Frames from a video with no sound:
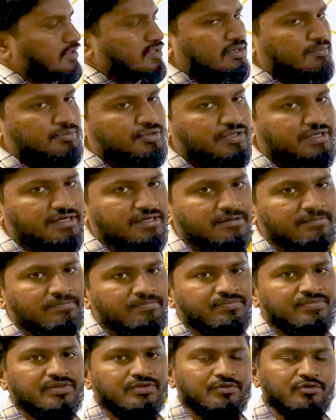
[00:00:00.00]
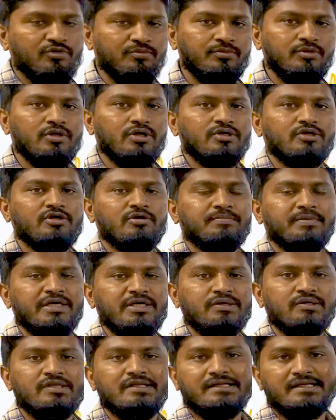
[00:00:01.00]
community, you belong to a
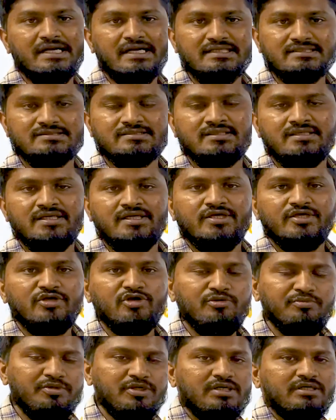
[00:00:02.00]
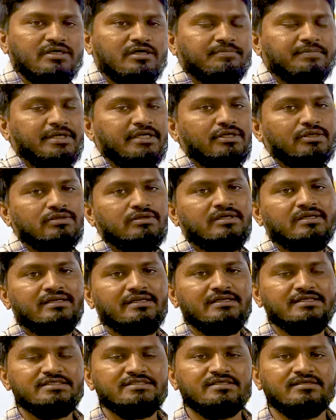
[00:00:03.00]
particular caste, you belong to a particular
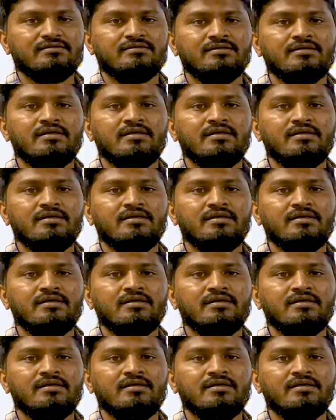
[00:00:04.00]
religion,